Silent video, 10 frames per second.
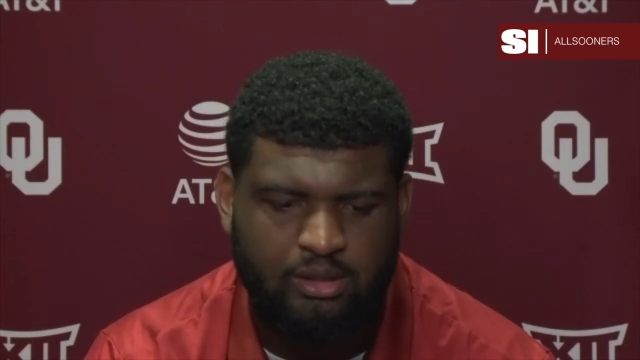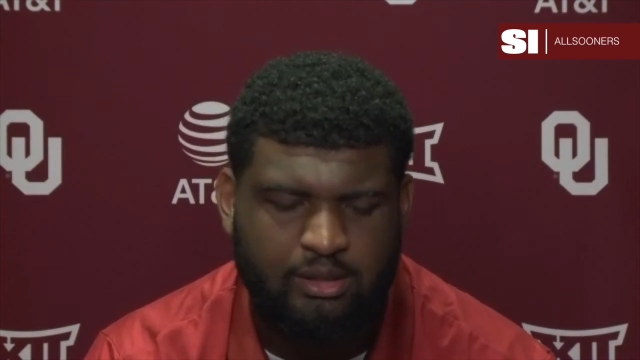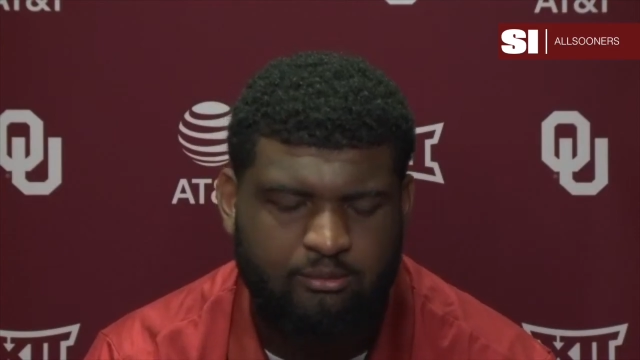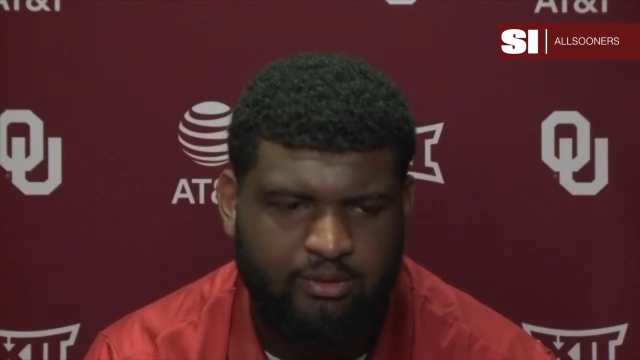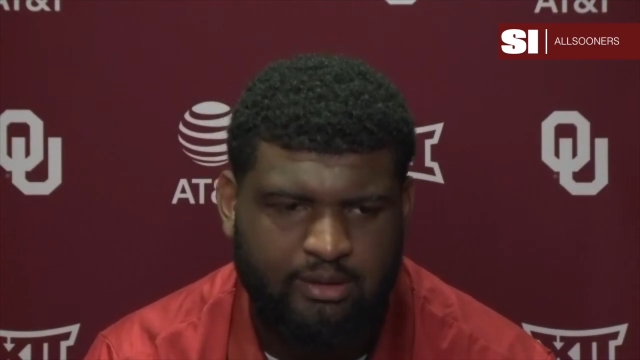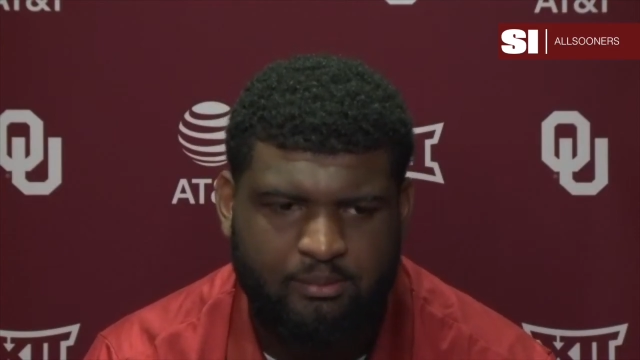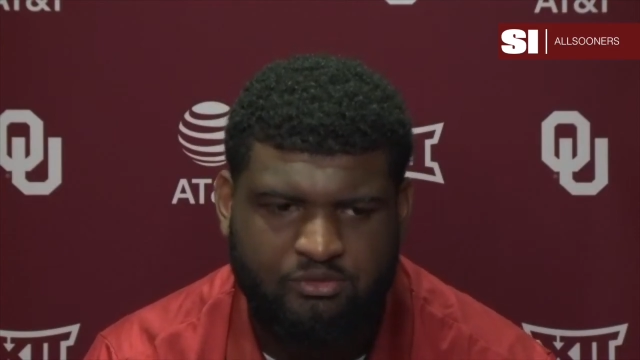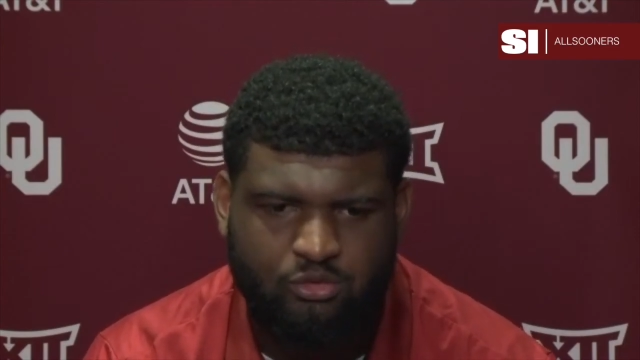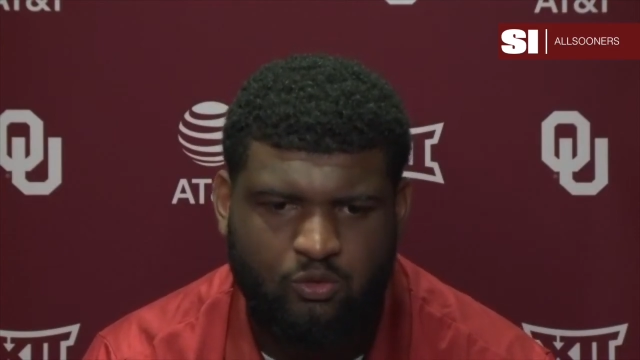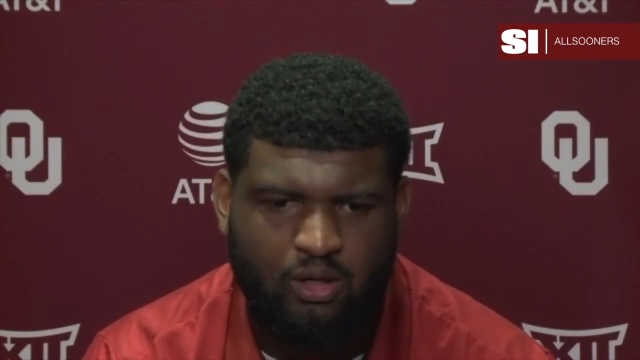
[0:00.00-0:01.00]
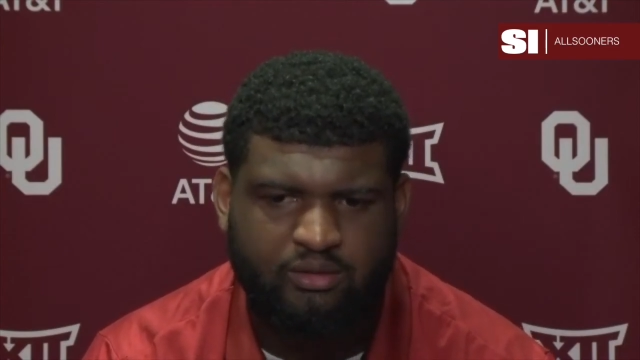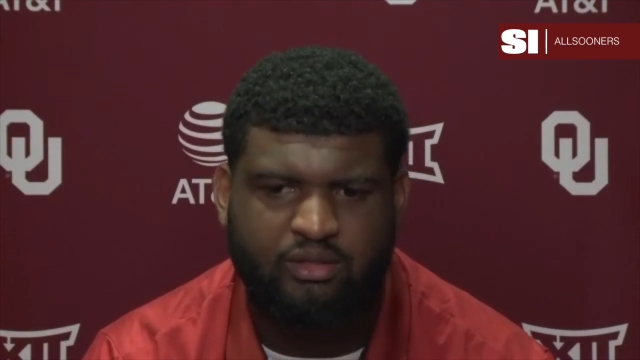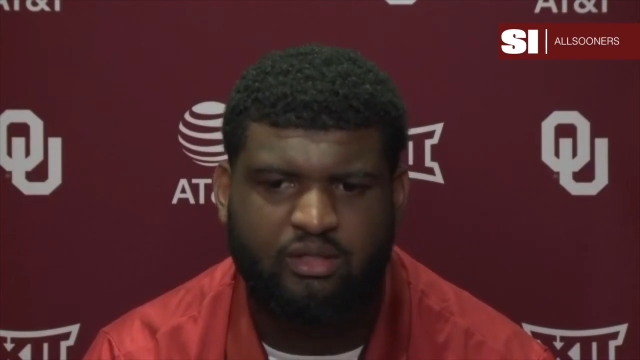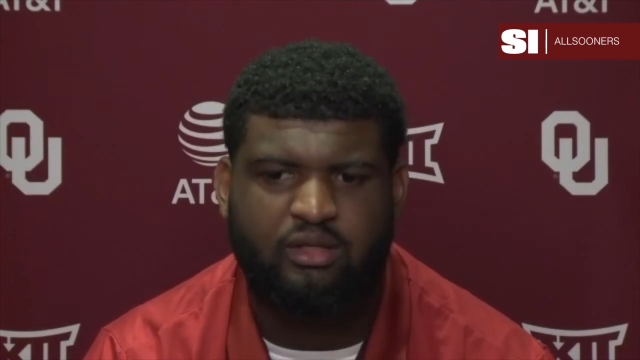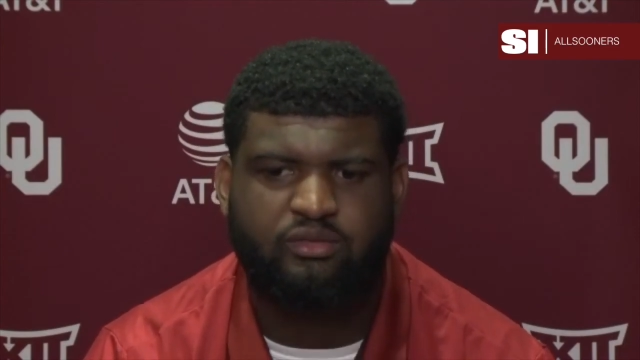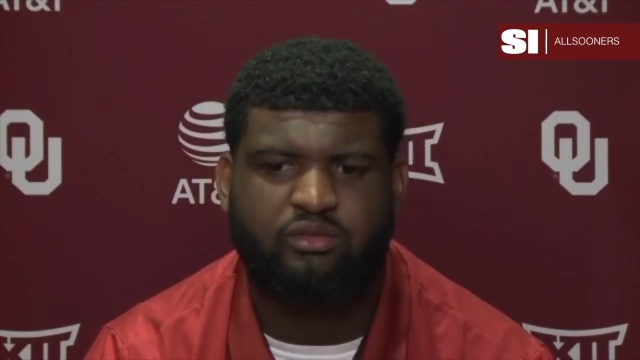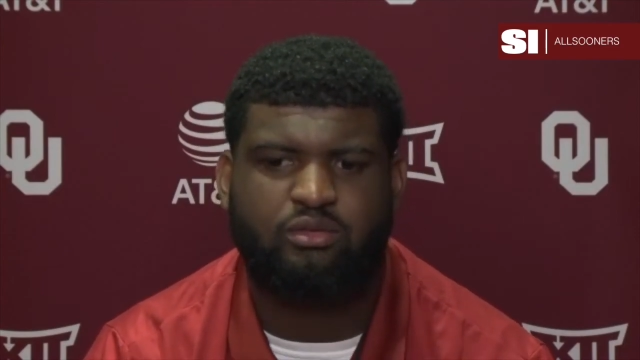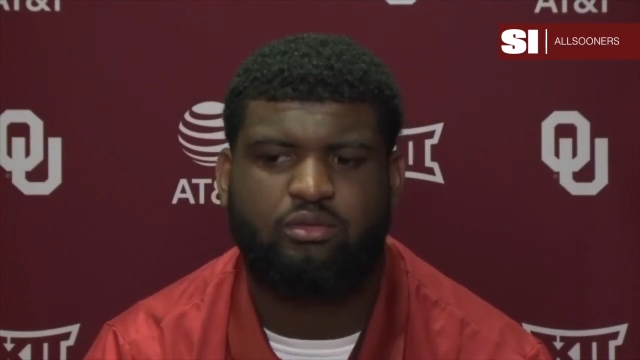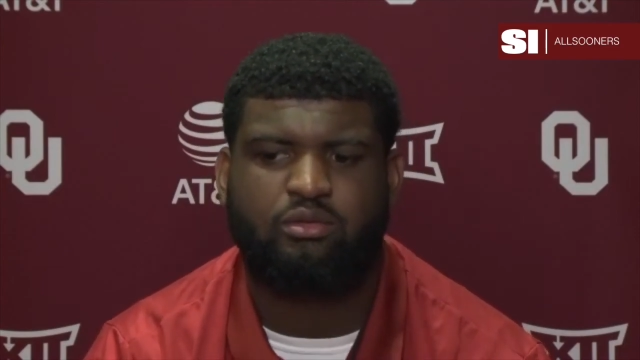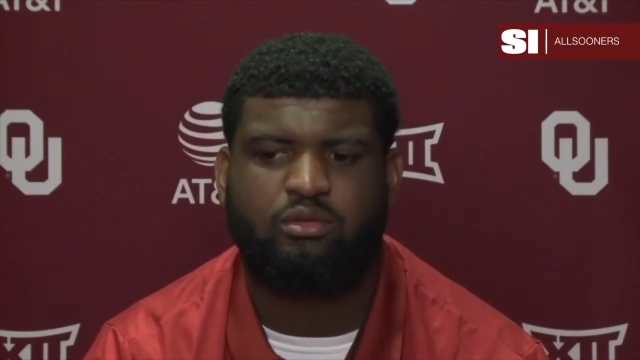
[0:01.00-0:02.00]
be able to go out there as a
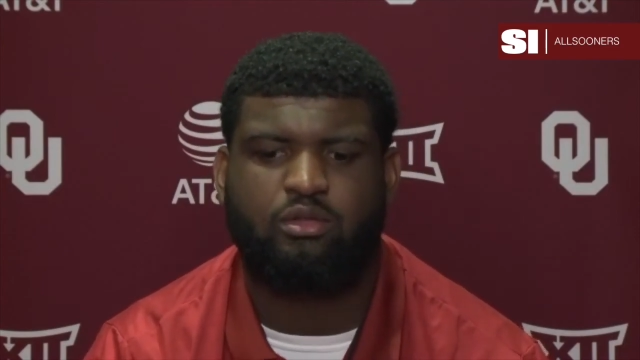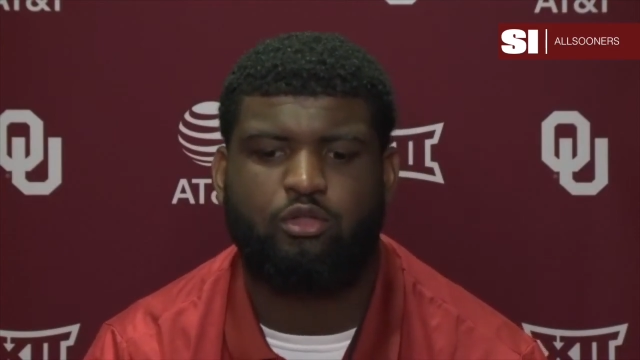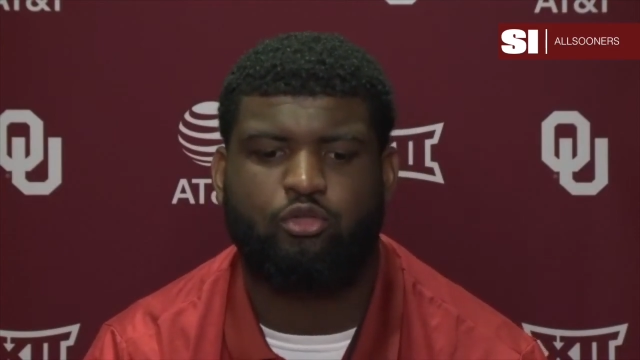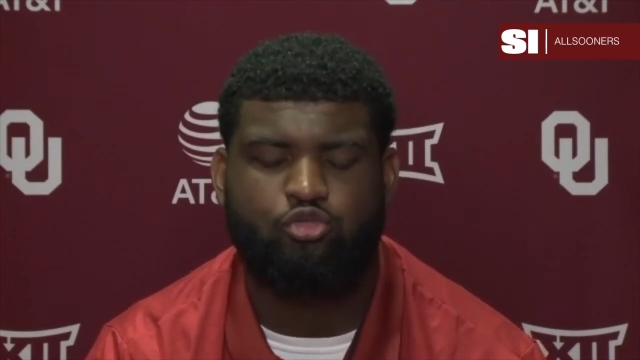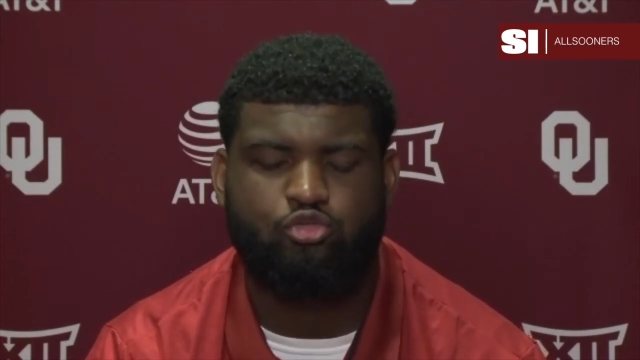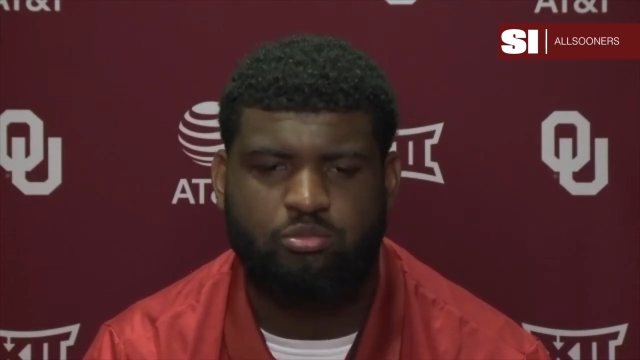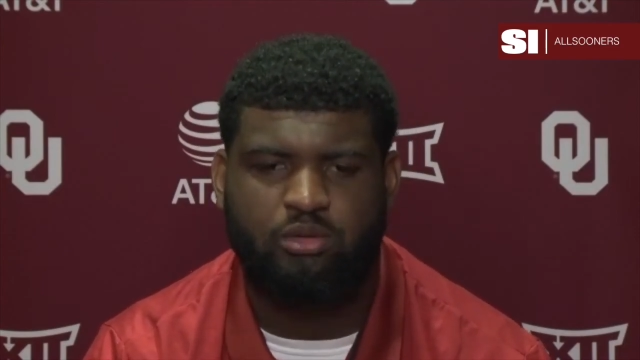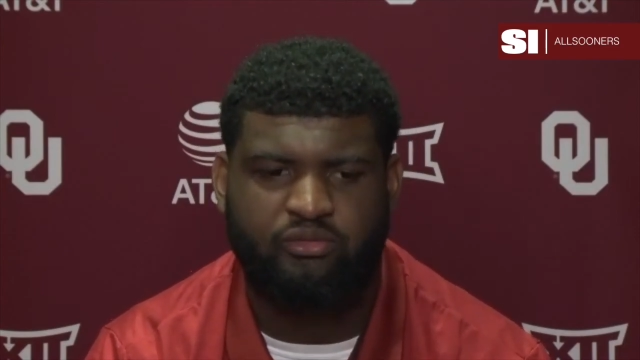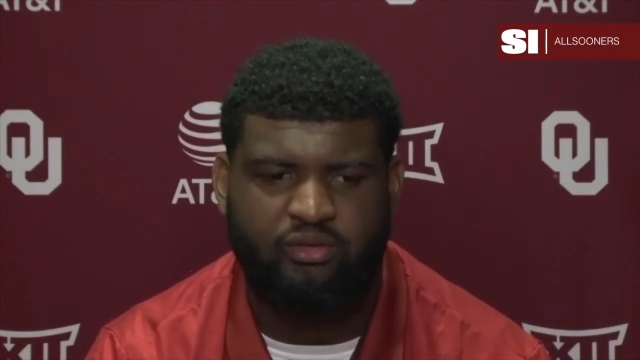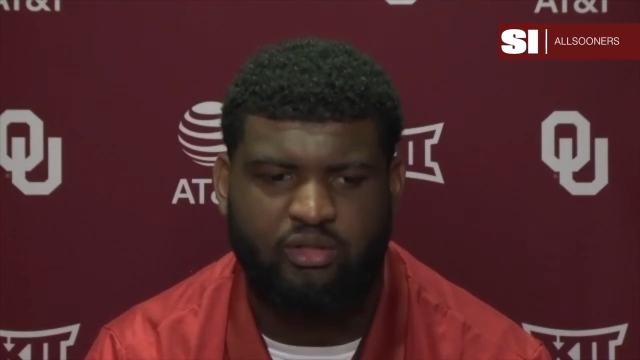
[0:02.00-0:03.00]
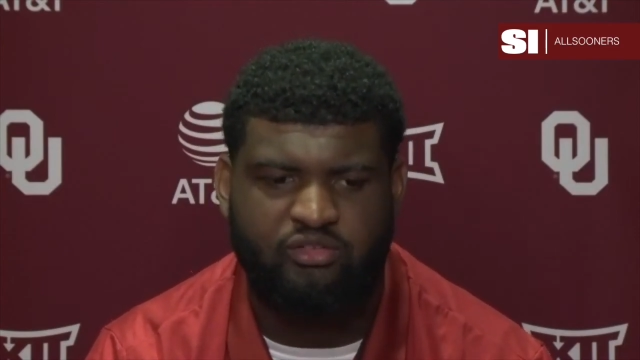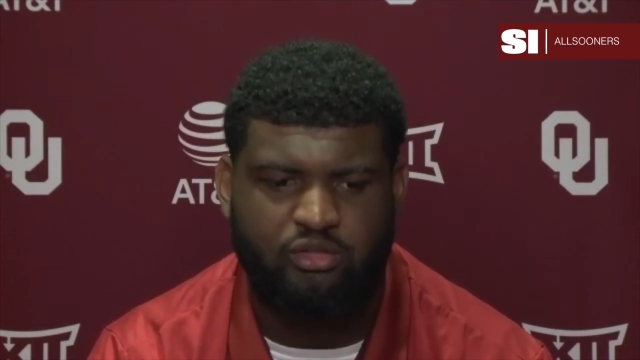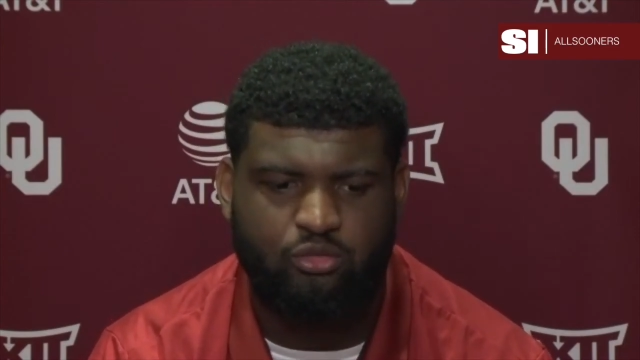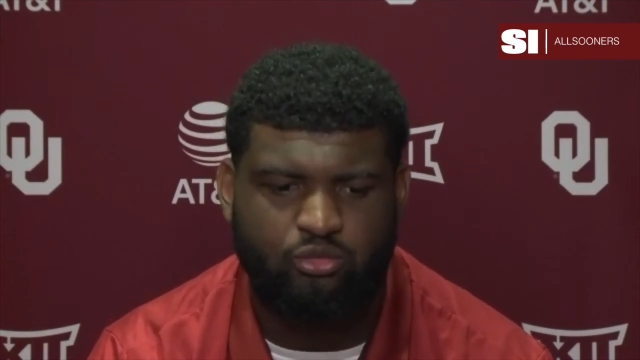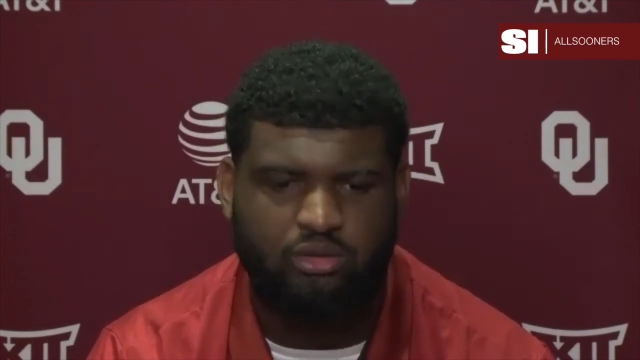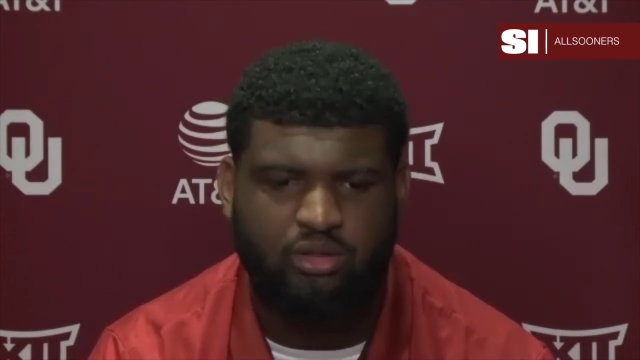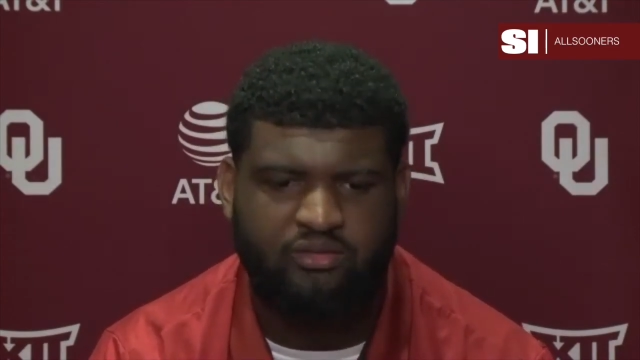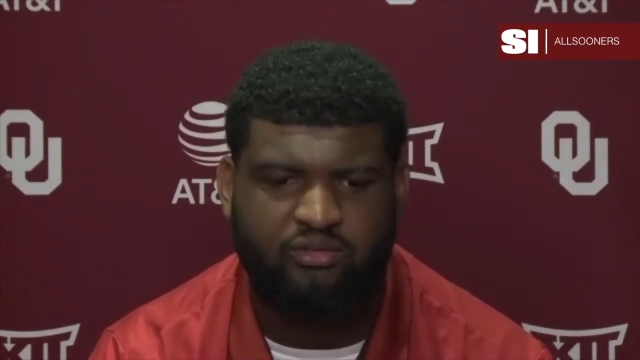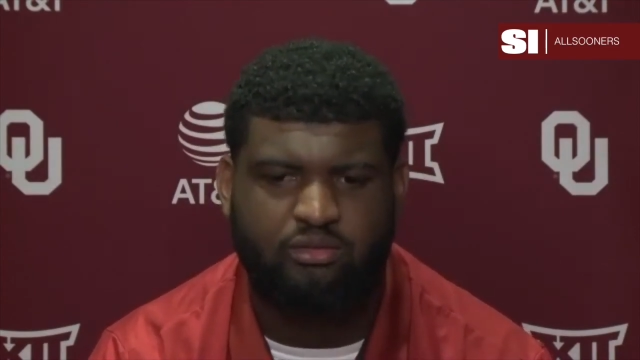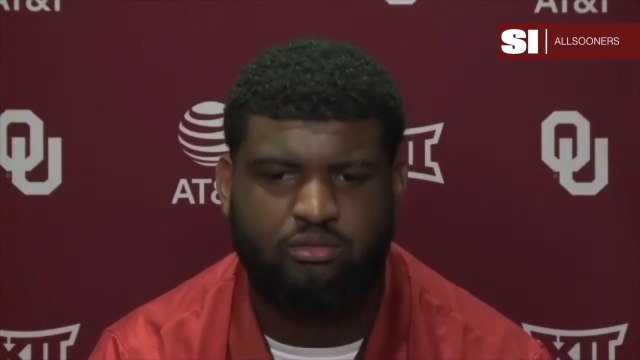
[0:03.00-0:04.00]
group, as a unit,
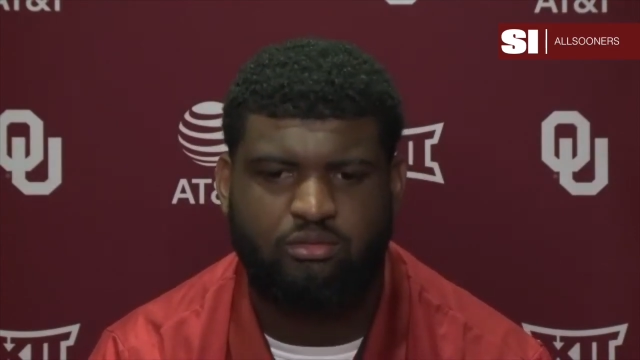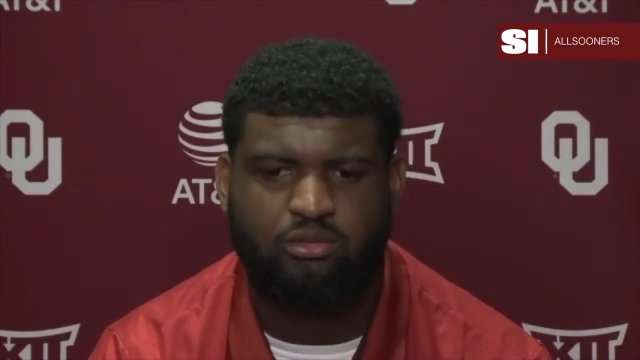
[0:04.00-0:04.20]
as a,